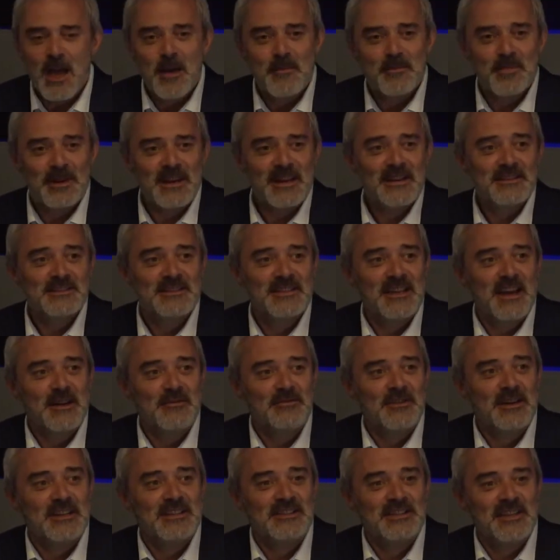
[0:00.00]
But out of that
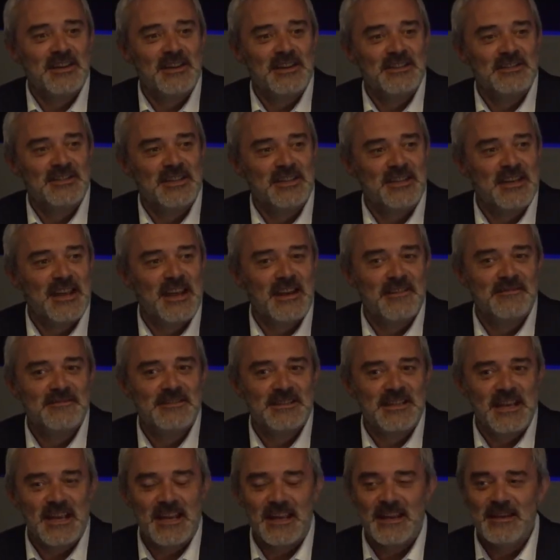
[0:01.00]
research, the
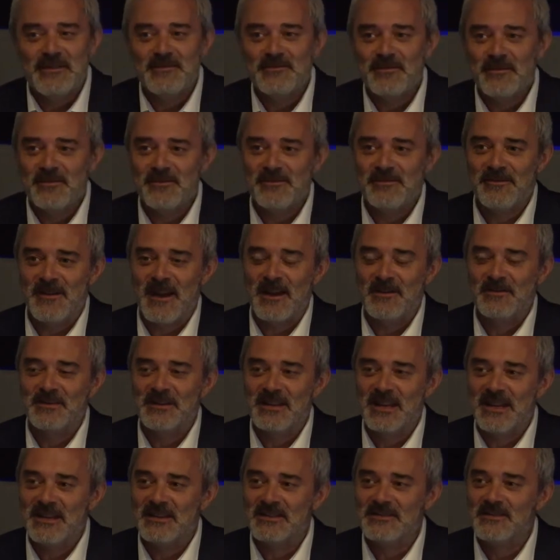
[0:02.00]
DFT
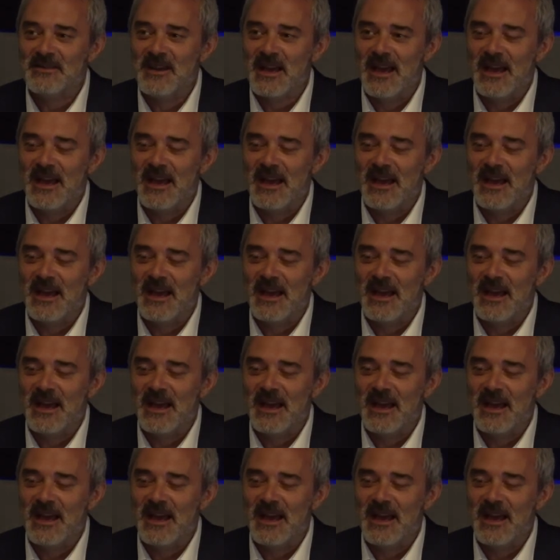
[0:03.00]
founded